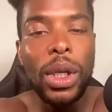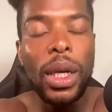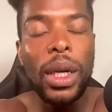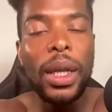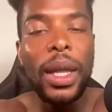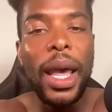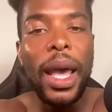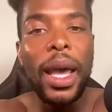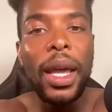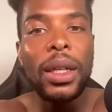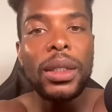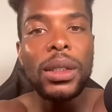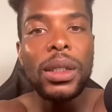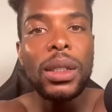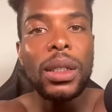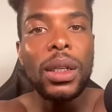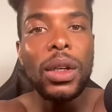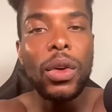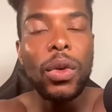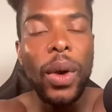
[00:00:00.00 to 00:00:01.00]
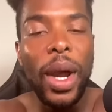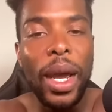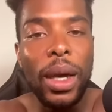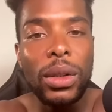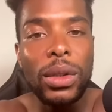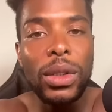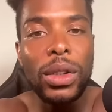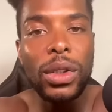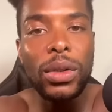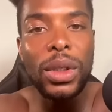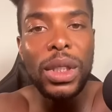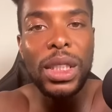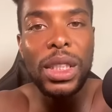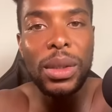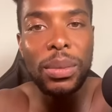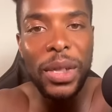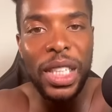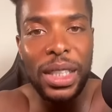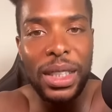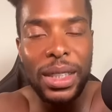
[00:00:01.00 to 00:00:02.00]
and that's grounds to
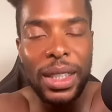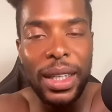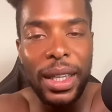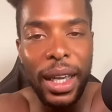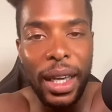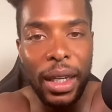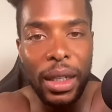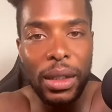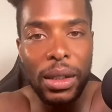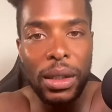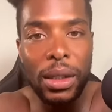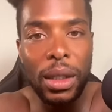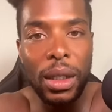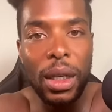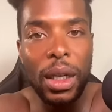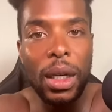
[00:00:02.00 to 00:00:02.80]
dismiss the case.